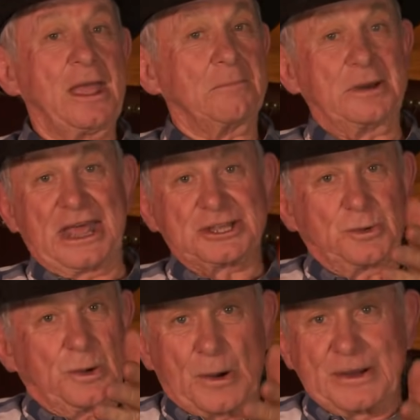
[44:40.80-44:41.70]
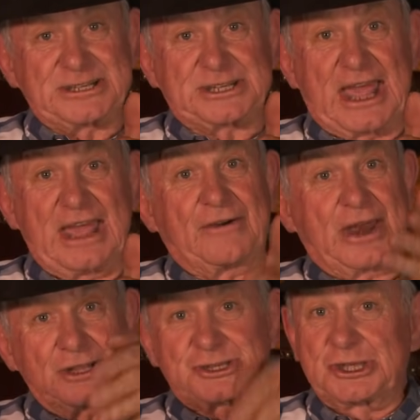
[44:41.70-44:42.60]
But as we always say, if I
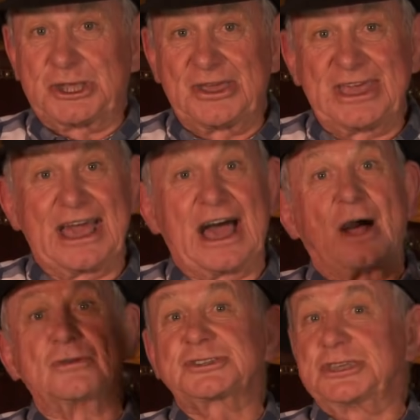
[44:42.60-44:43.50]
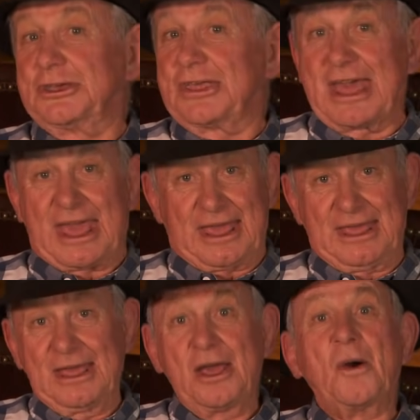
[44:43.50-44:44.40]
don't see you here, I'll see you there.
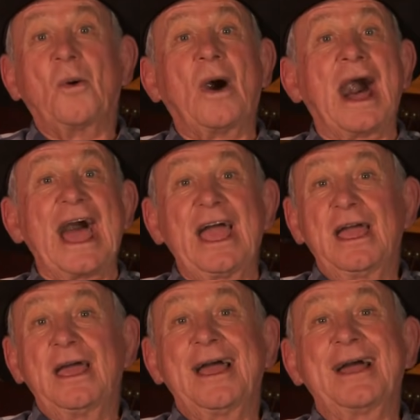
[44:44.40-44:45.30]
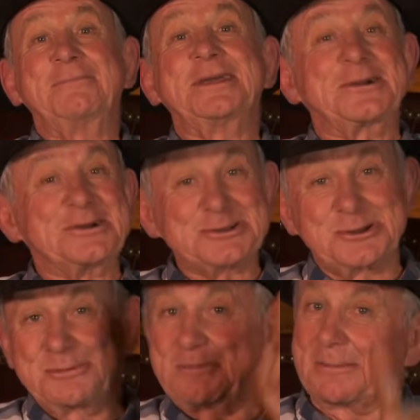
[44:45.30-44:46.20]
Why? Because
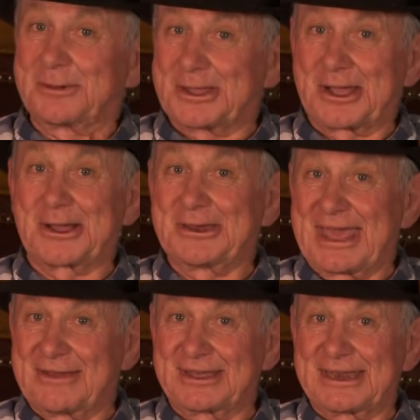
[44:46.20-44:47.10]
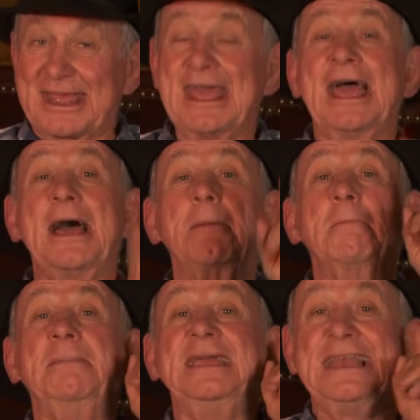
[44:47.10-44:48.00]
good people don't go to heaven.
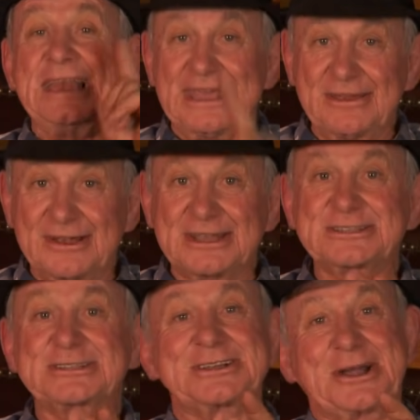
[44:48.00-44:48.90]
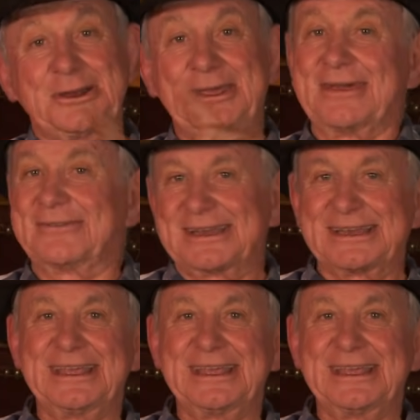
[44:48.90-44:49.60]
Believers go to heaven.